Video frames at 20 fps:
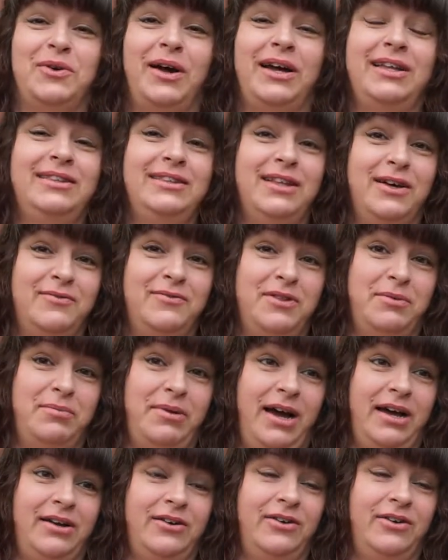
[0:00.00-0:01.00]
I love the
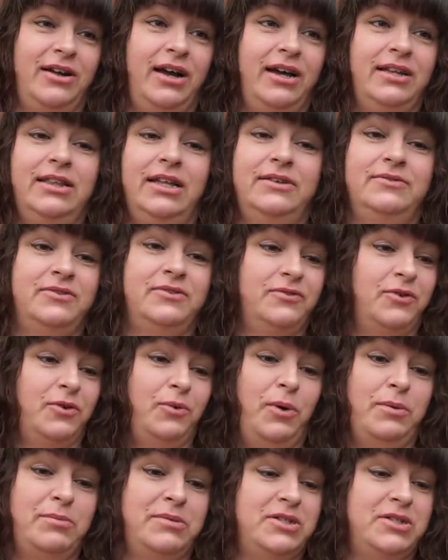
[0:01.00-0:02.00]
pattern. I love it for
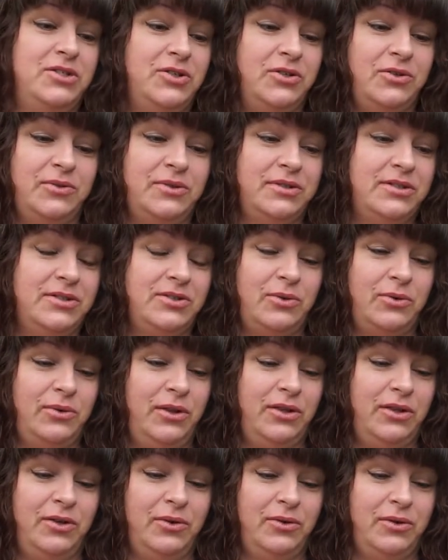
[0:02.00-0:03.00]
women too. It's
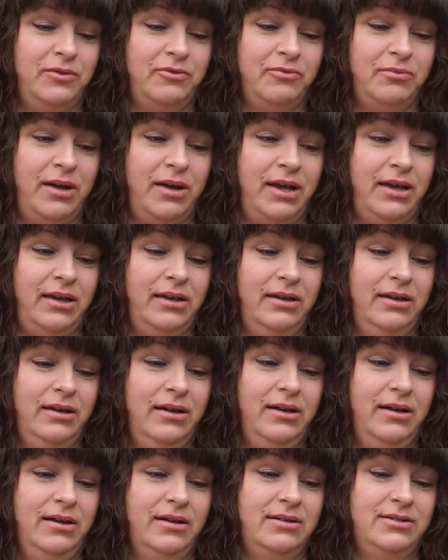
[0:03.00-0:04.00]
totally cute. If my
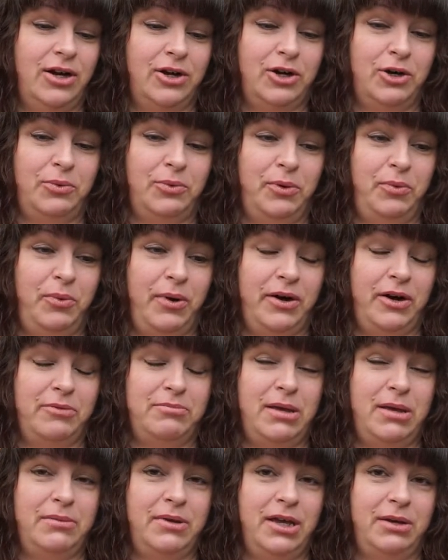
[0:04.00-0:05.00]
daughter would wear it,
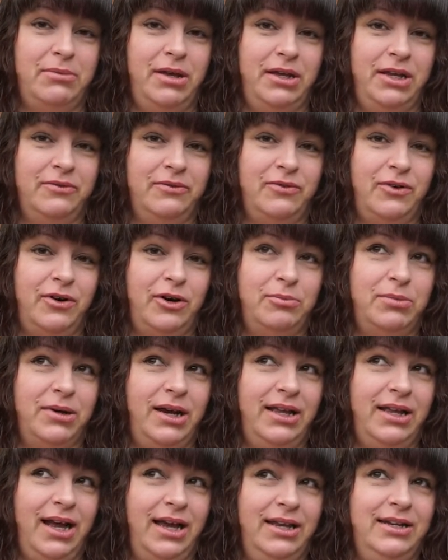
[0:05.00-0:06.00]
maybe I'd make it for her, but
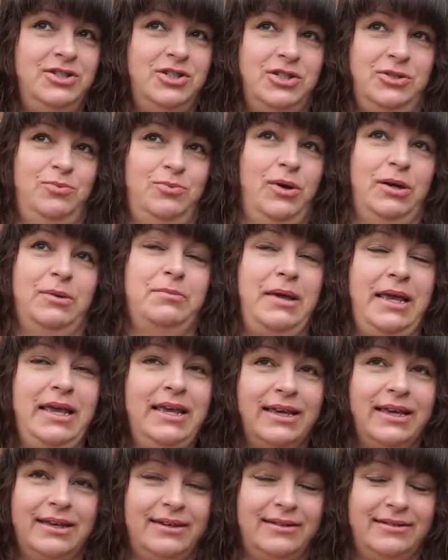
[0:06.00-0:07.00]
I kind of just want to
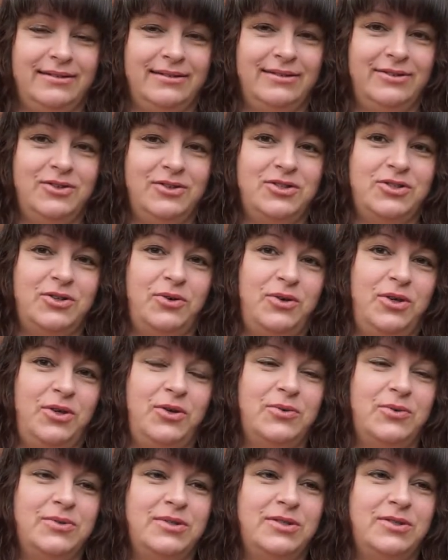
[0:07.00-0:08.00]
make it. It looks so
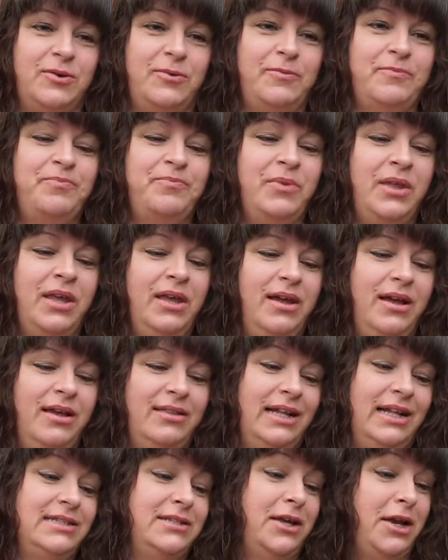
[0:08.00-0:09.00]
cute. So
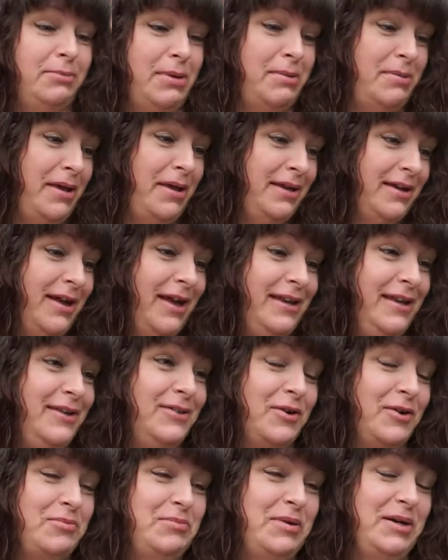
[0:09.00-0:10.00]
that's not on my Make 9
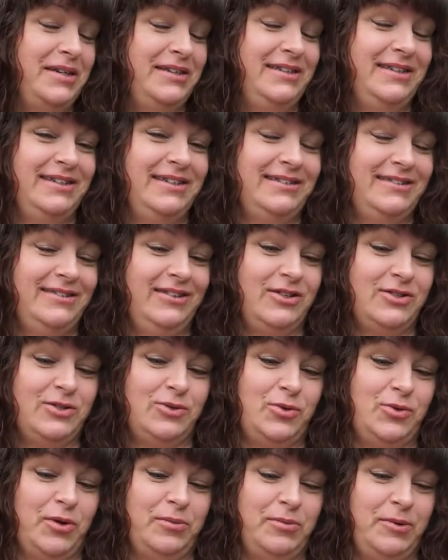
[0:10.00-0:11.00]
either, but it looks
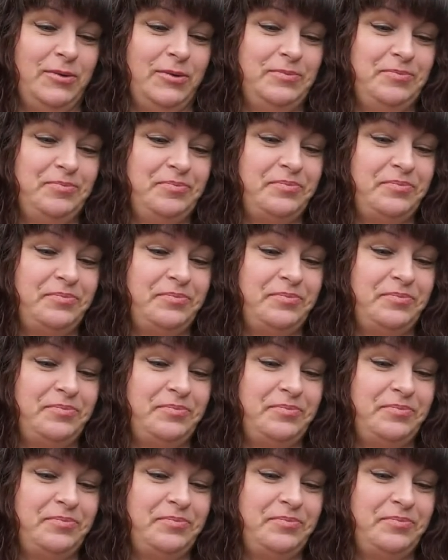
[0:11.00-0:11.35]
adorable.